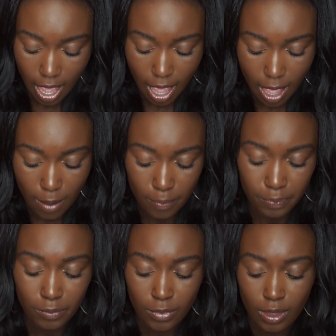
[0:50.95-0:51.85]

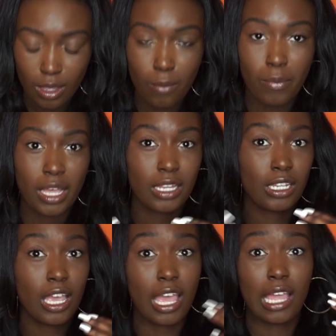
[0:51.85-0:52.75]

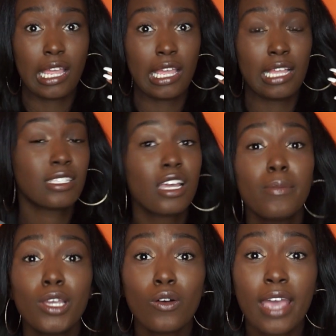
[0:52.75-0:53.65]
But it's gonna
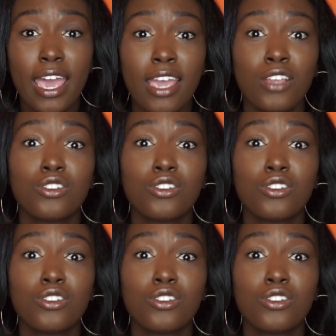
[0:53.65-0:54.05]
be okay.